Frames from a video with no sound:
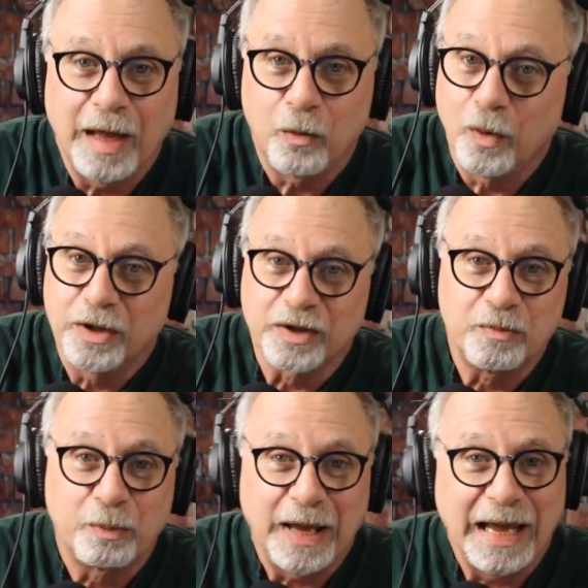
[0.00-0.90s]
that
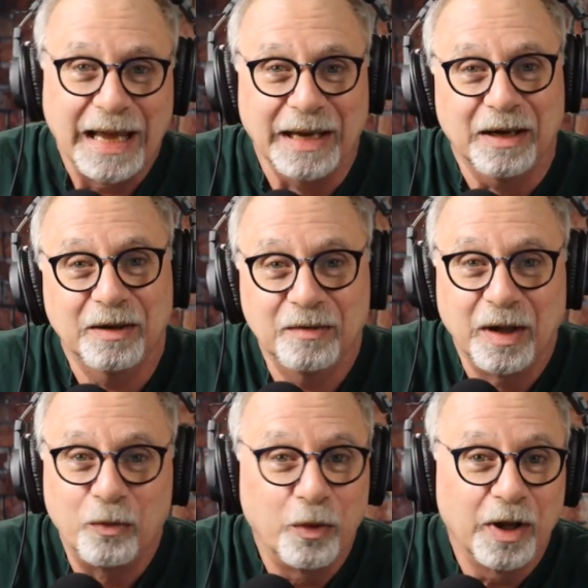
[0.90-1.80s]
wasn't bad.
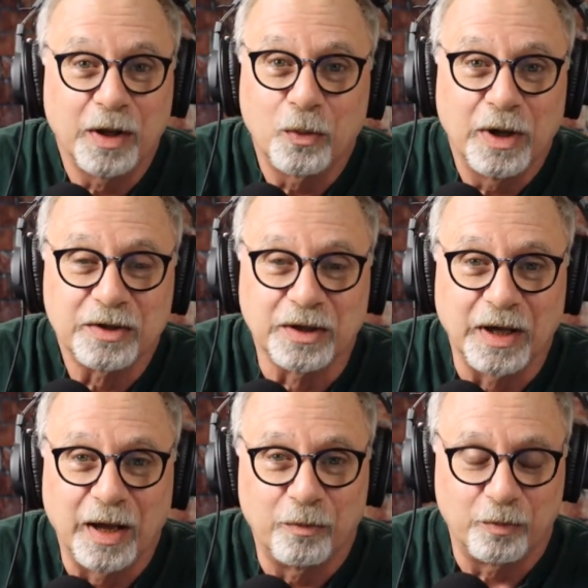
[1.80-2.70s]
It really
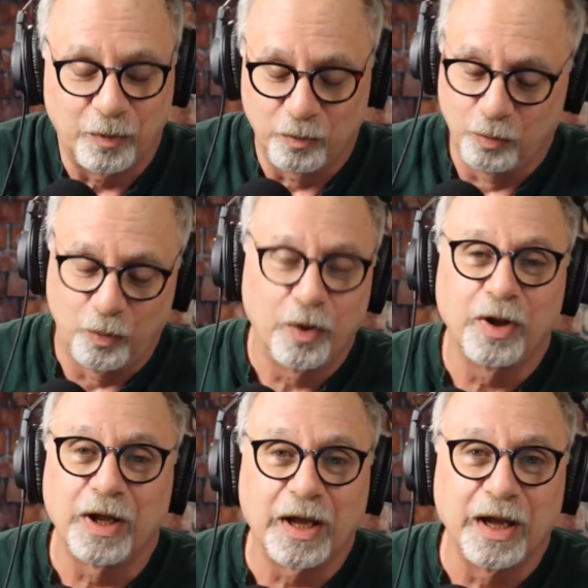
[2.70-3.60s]
wasn't. I'm
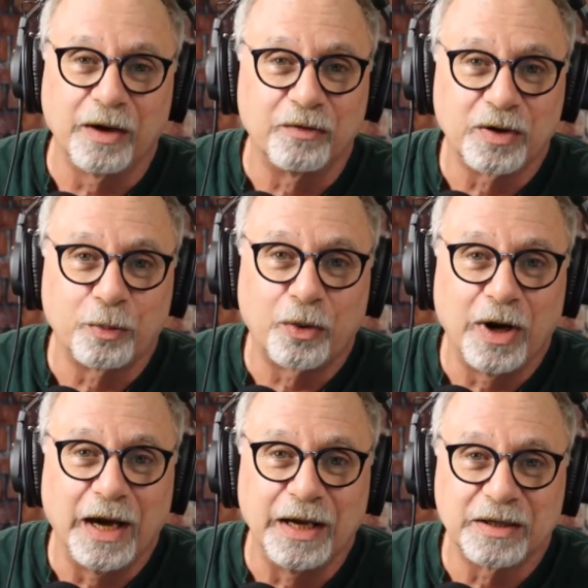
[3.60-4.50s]
really kind of
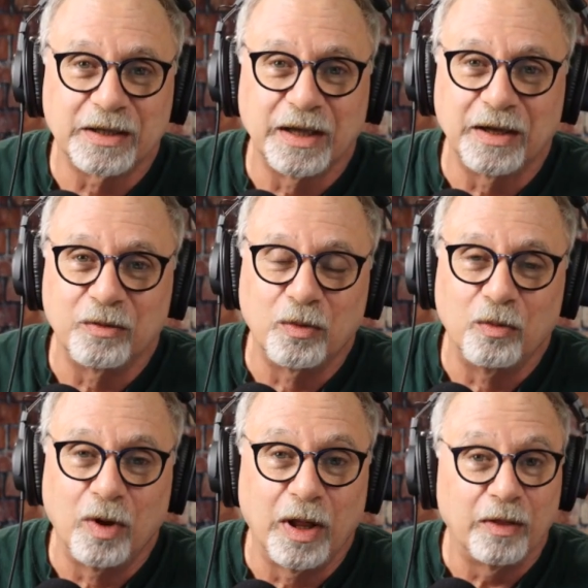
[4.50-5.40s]
surprised at
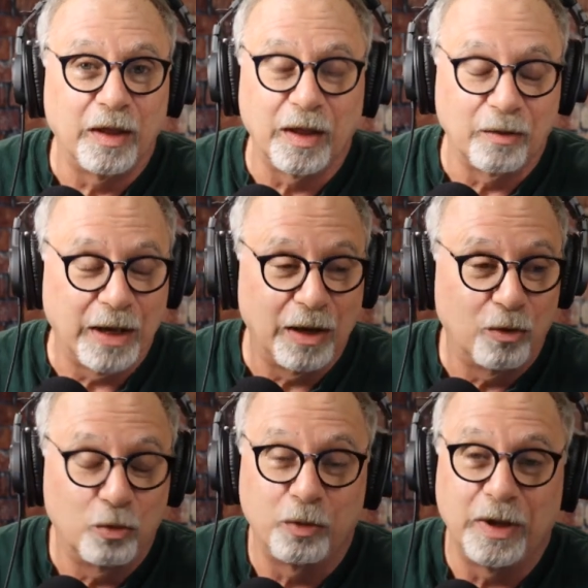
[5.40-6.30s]

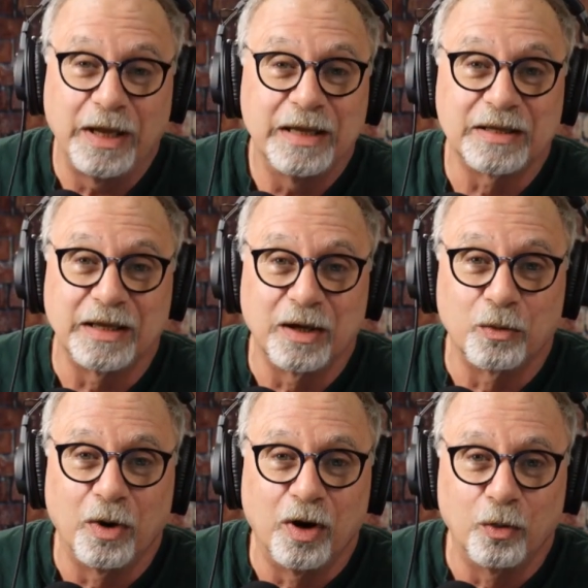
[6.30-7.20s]
how easy it
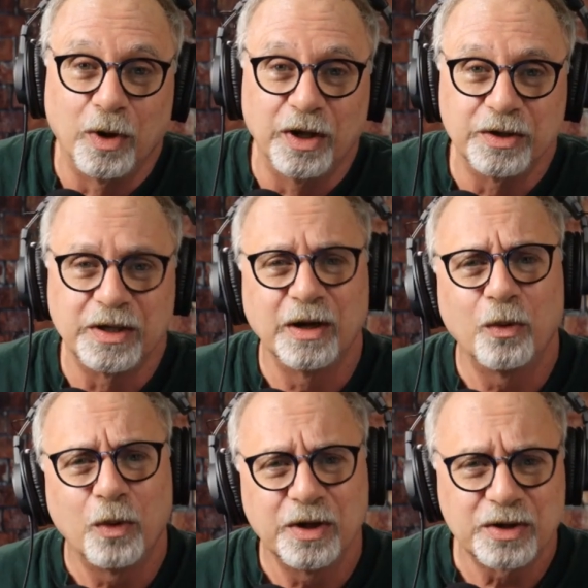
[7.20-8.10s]
all was. You
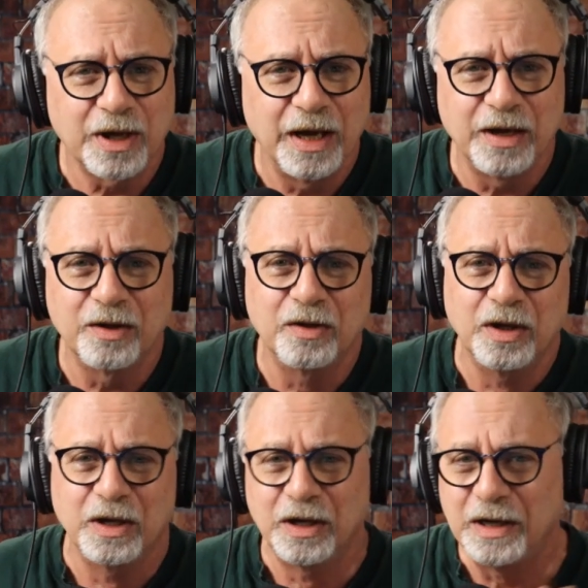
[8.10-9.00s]
know, it was kind of
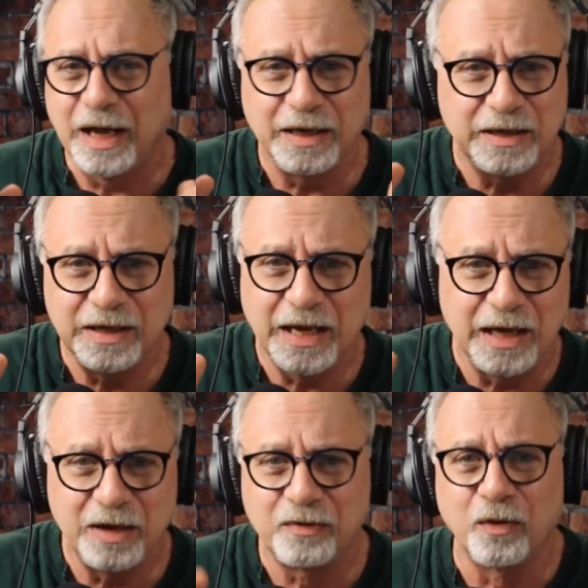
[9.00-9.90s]

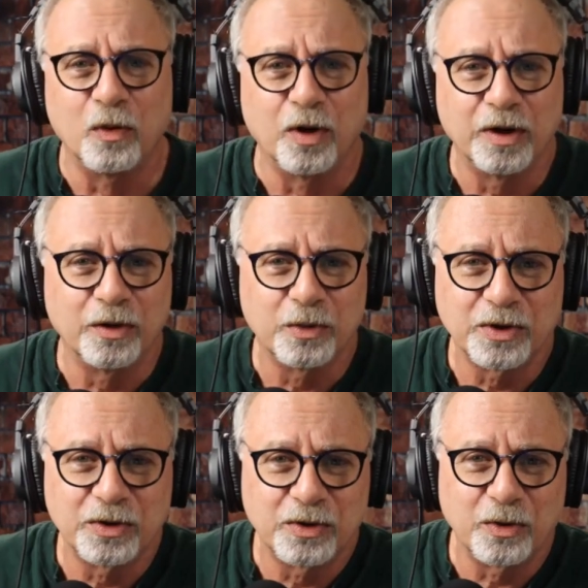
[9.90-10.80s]
1984. There
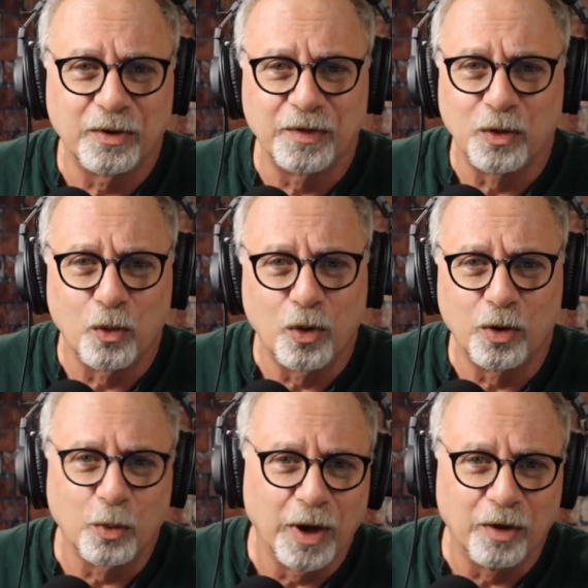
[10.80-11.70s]
was a sort of an
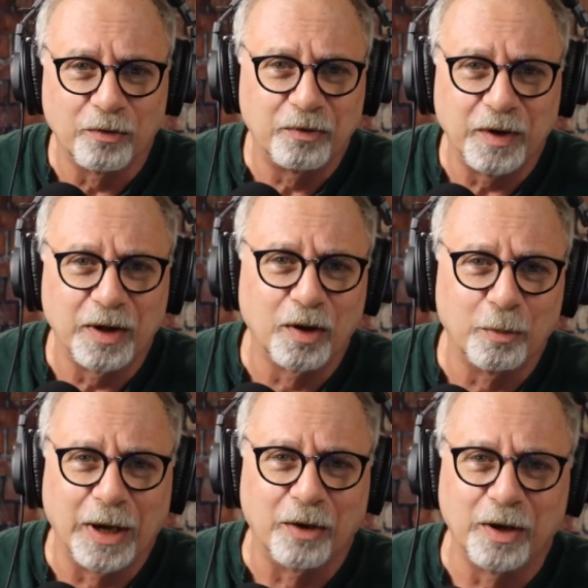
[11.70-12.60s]
Orwell feel
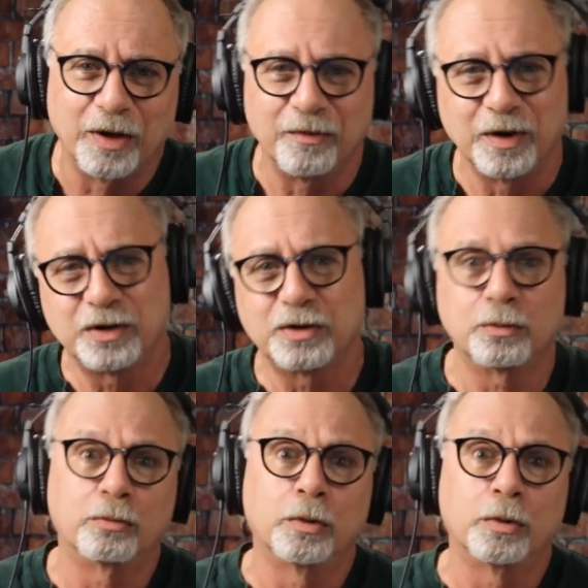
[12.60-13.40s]
about it, of us